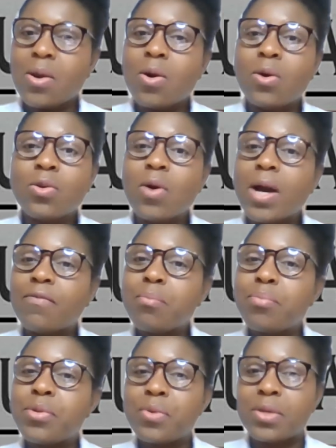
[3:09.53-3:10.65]
or not having
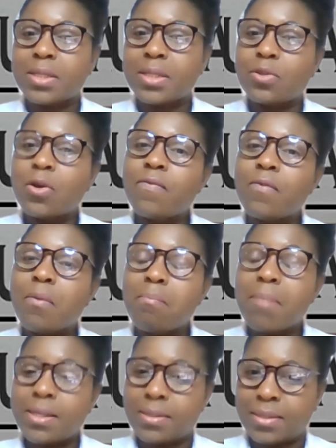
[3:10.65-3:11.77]
periods at all for
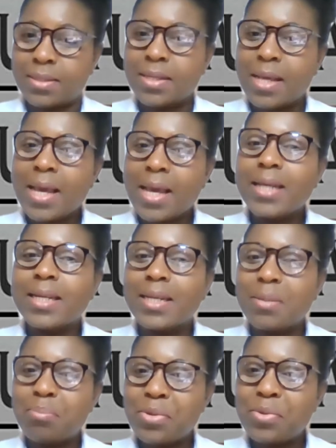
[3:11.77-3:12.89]
months, and then the
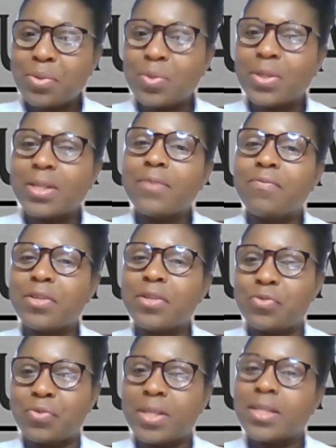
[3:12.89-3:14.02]
period will
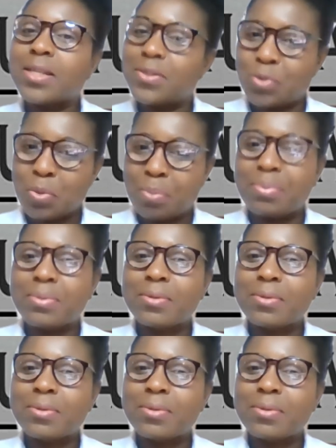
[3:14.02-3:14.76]
eventually stop.